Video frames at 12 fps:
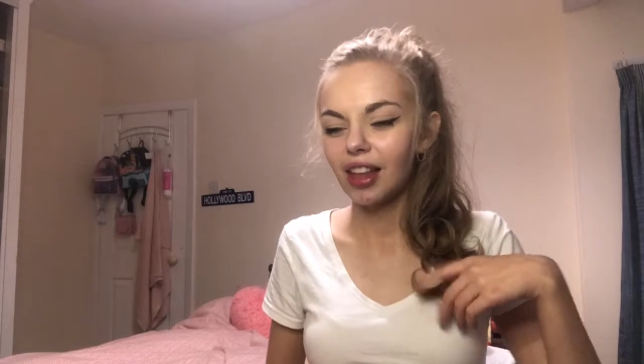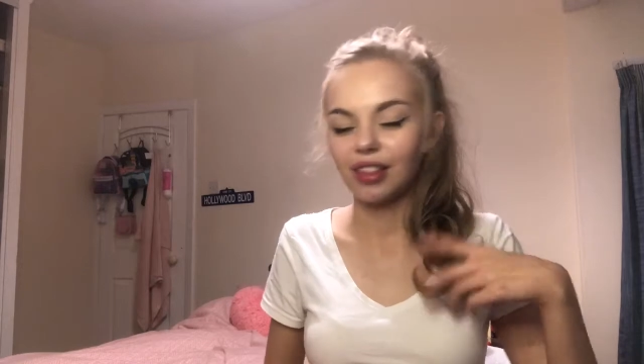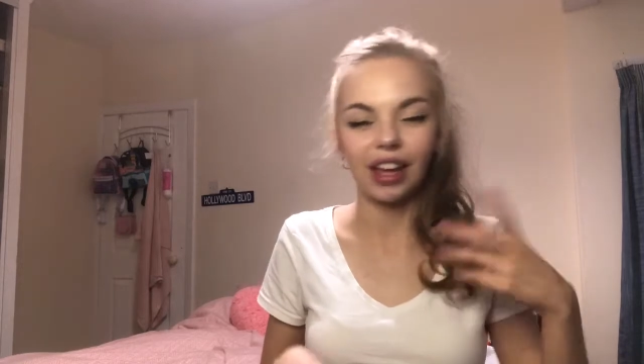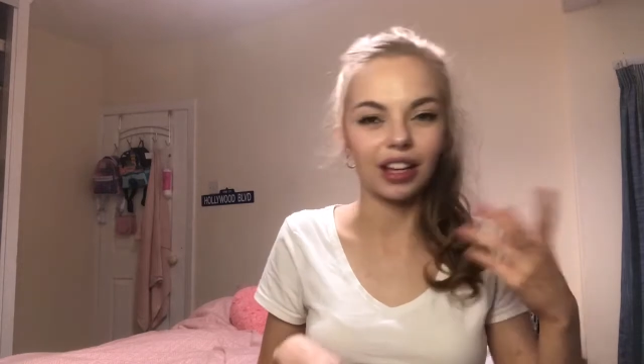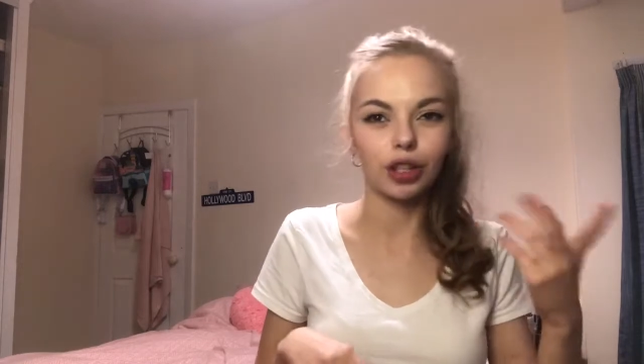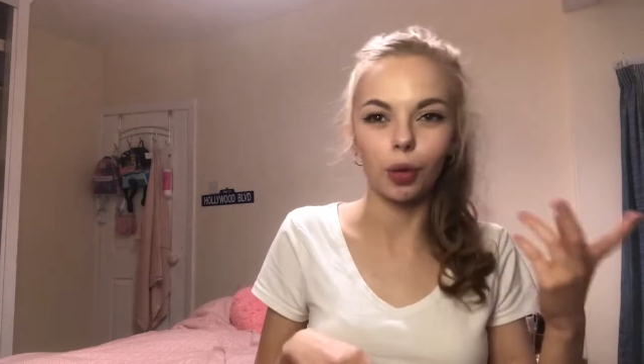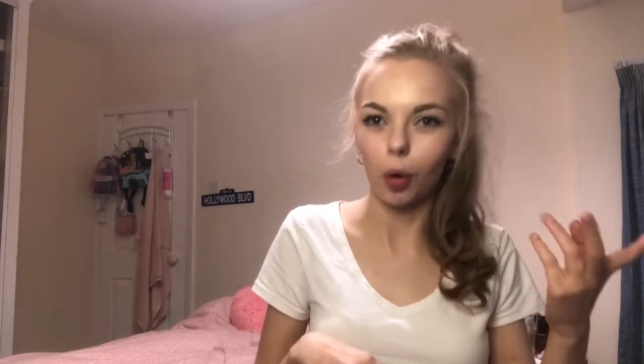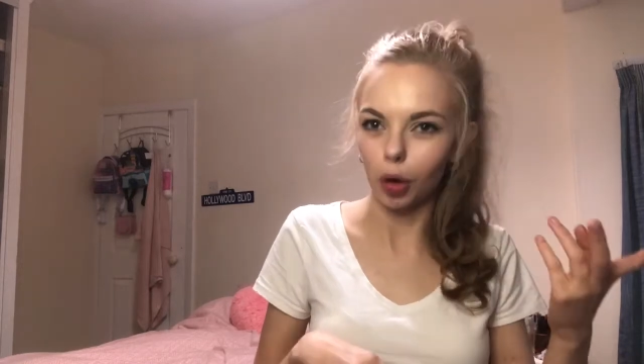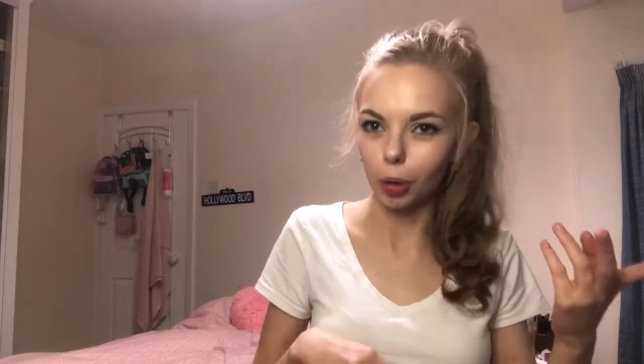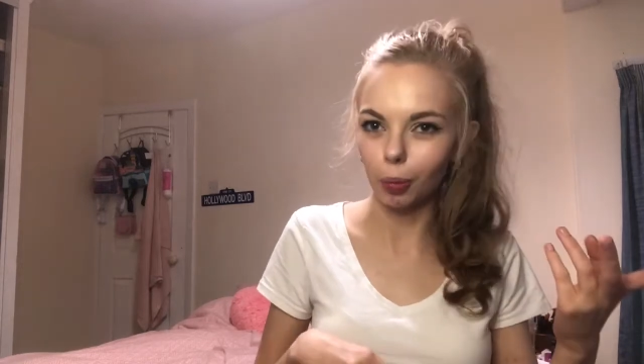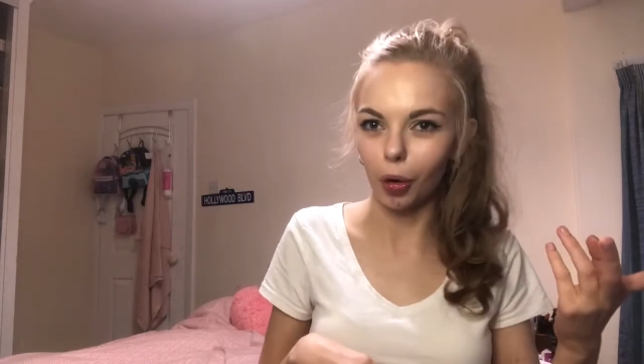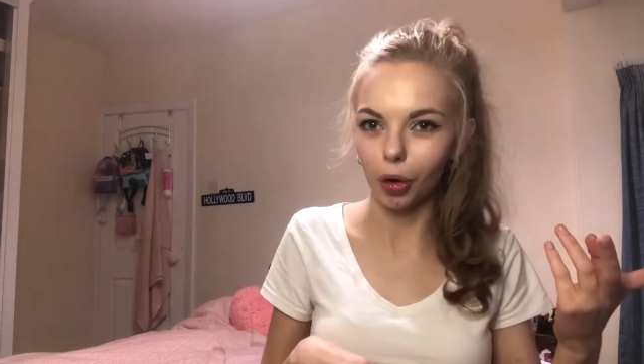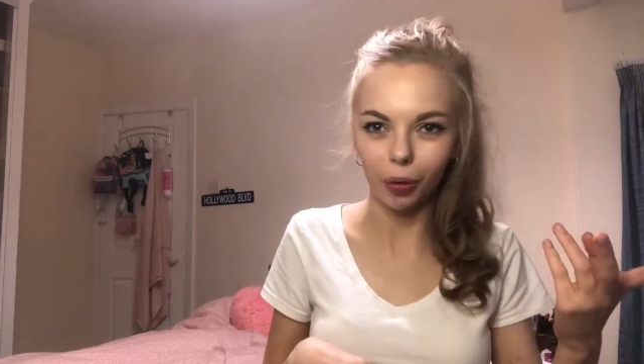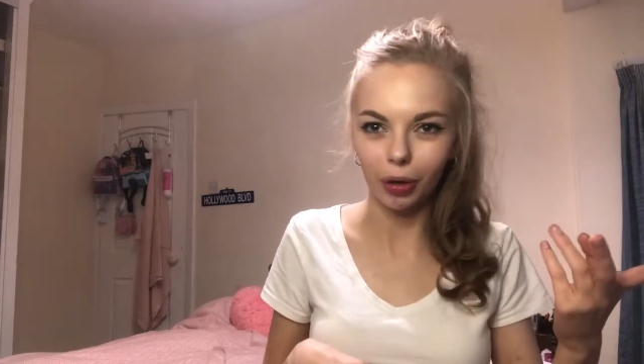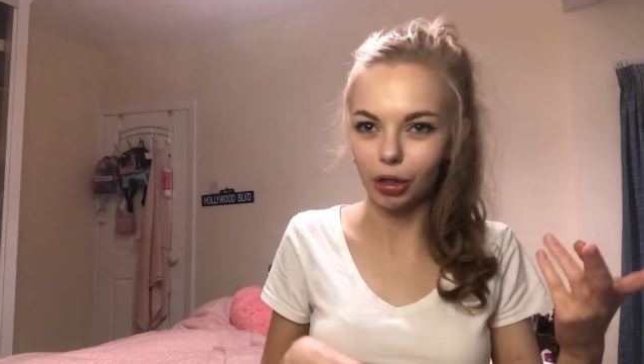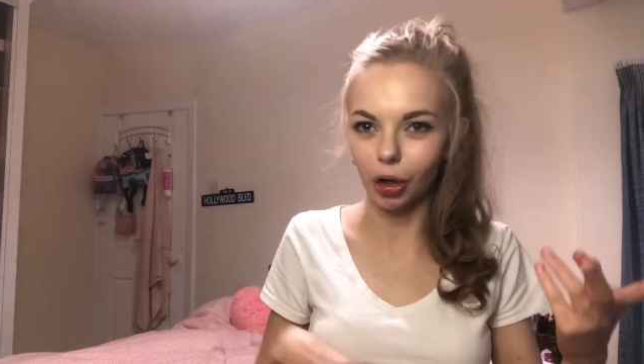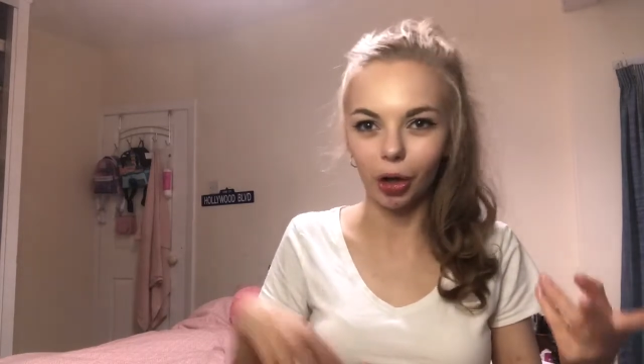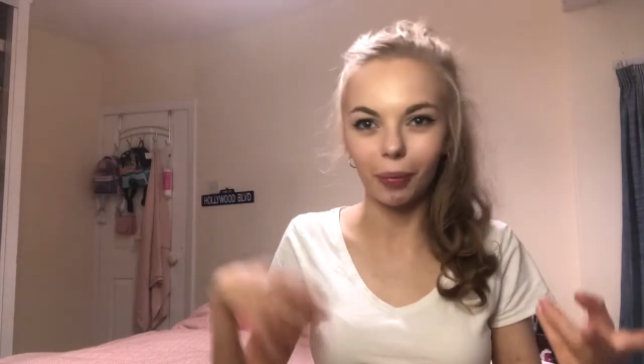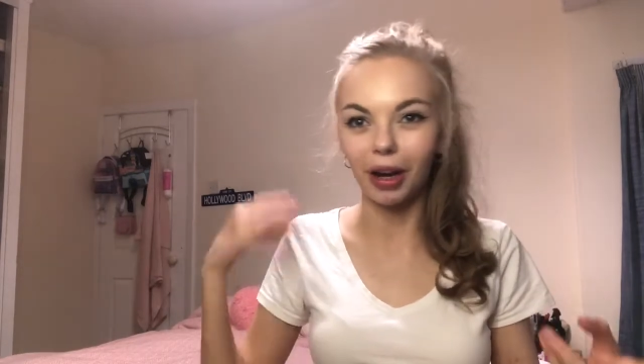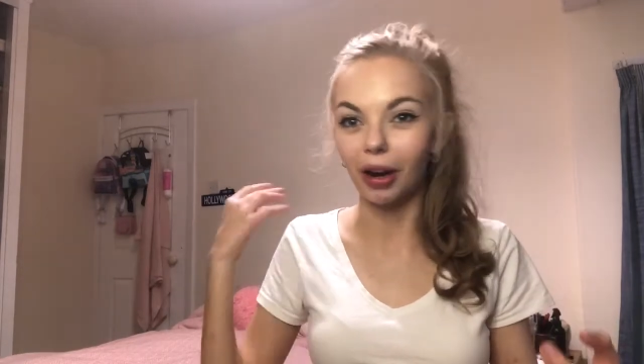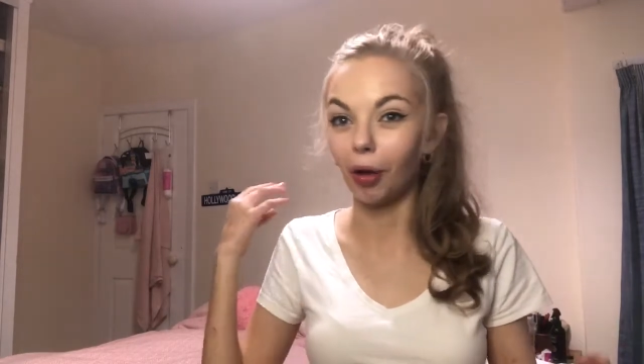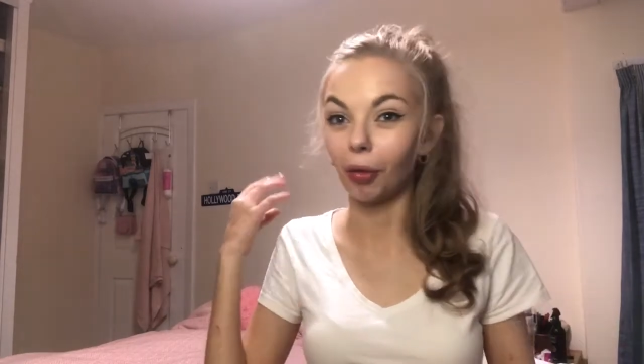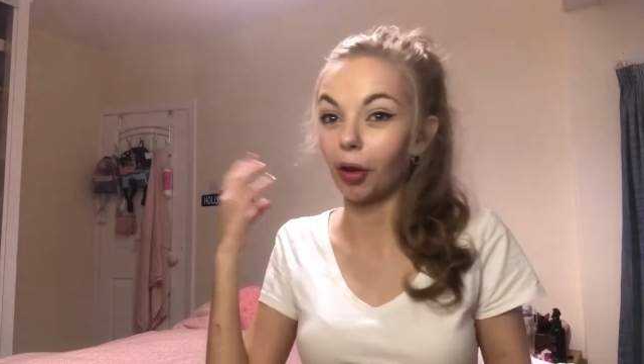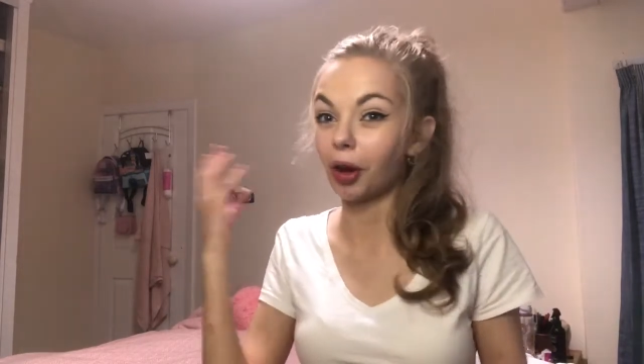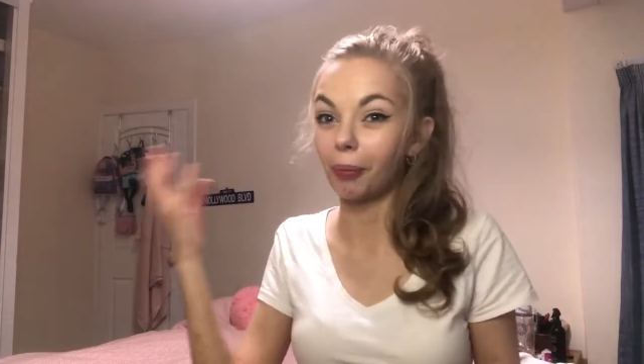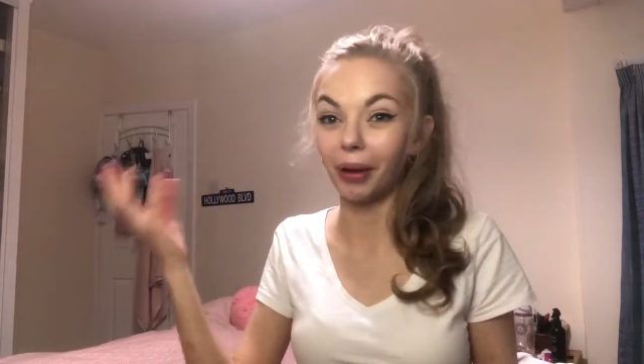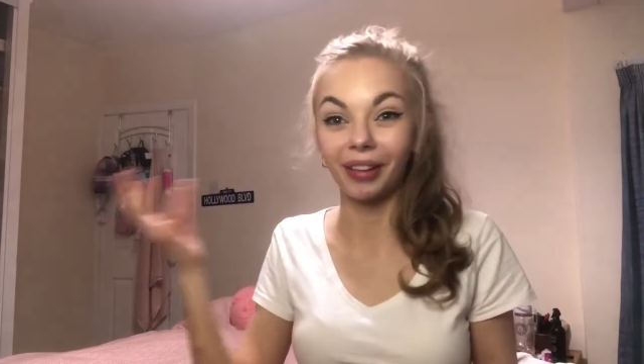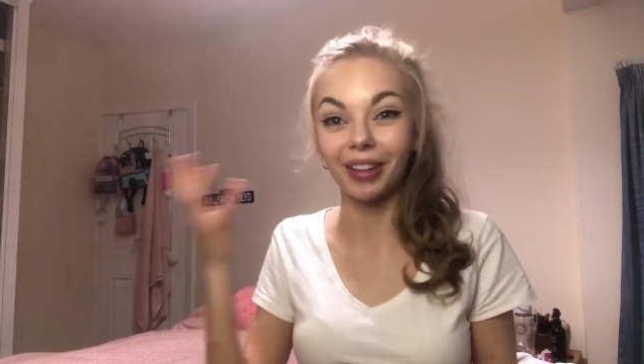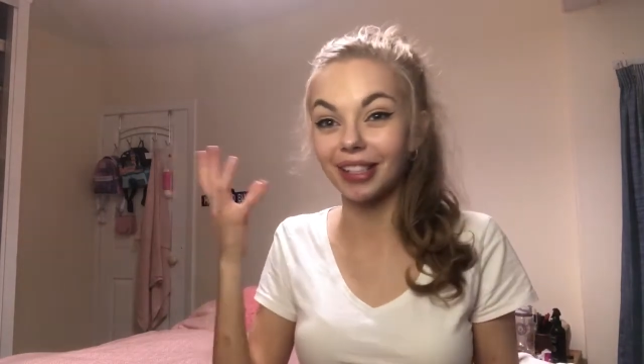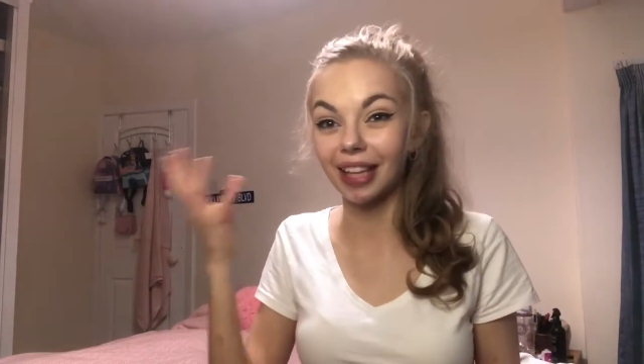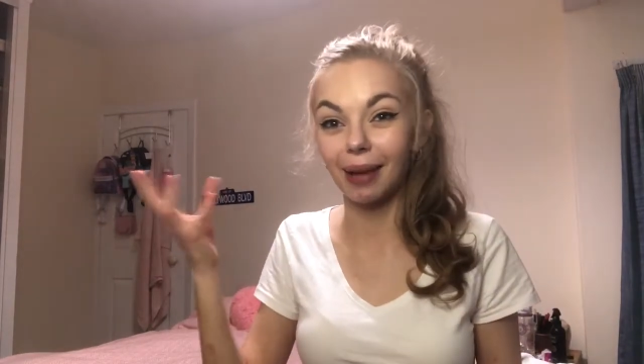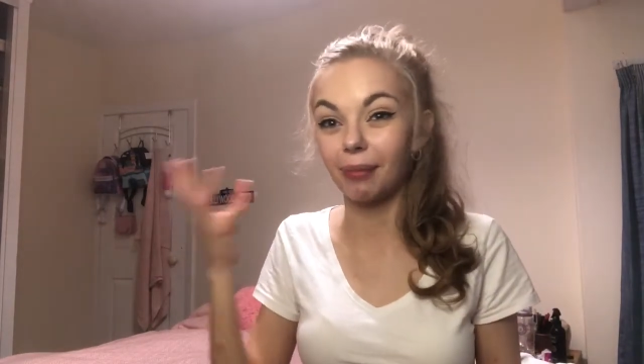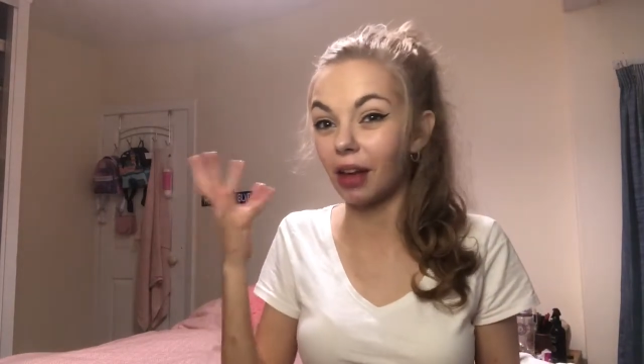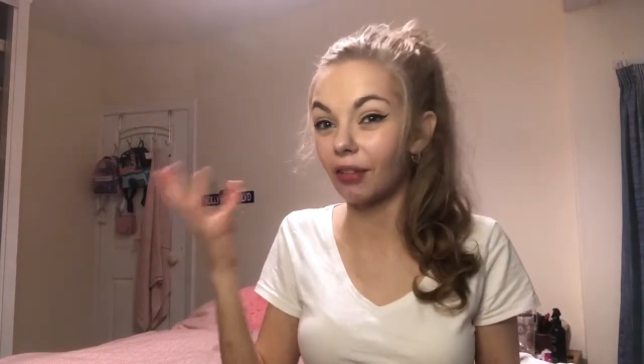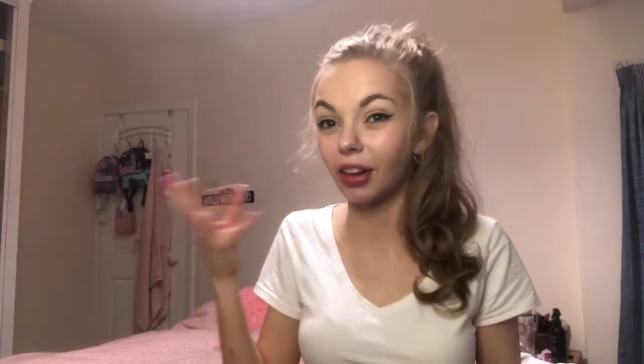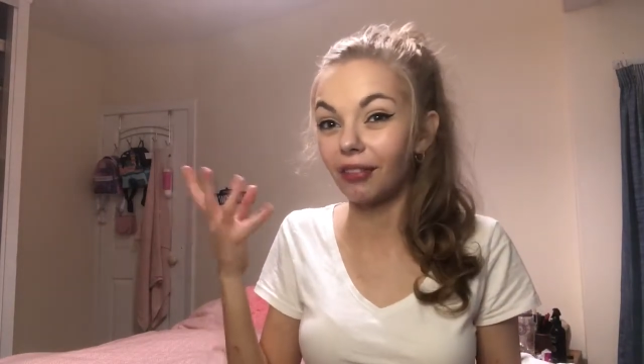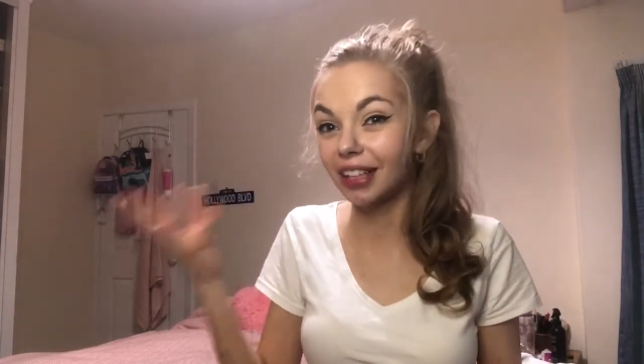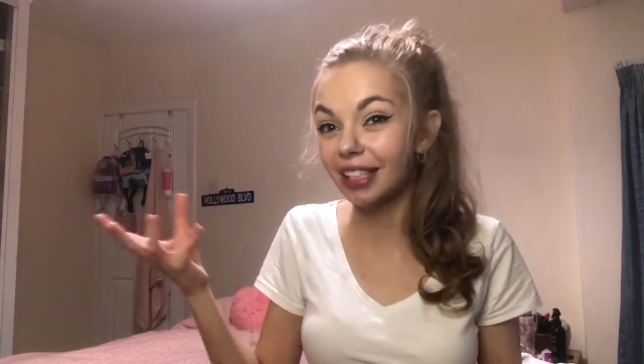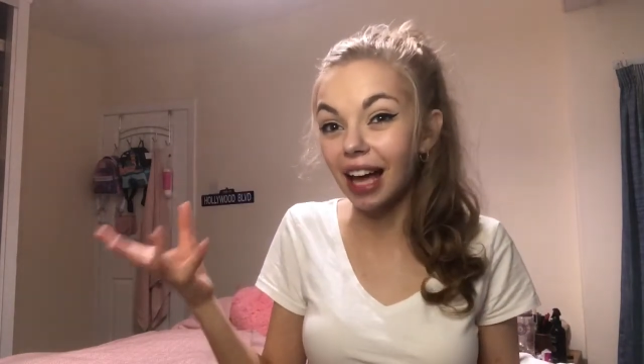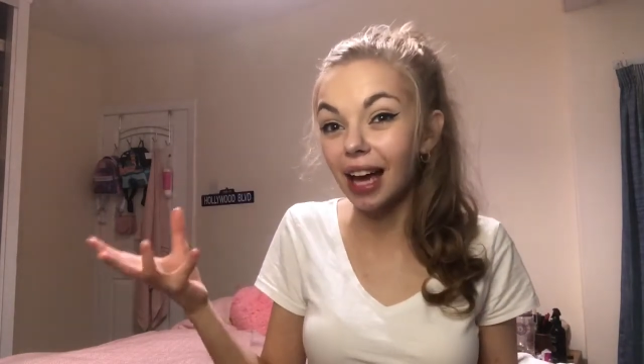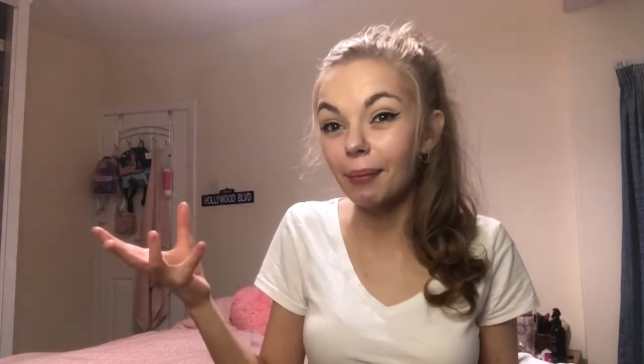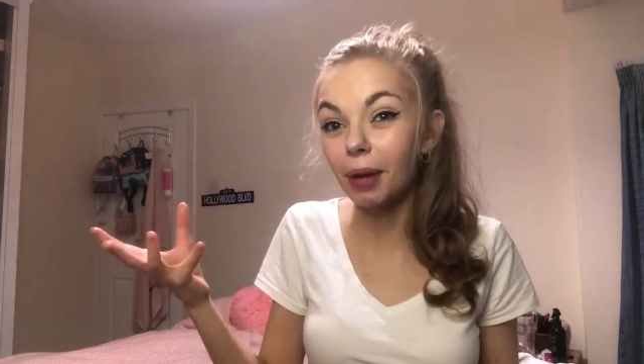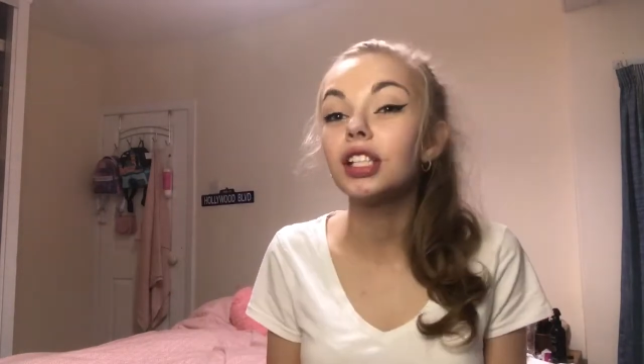Things that once brought you enjoyment no longer bring the same level of excitement.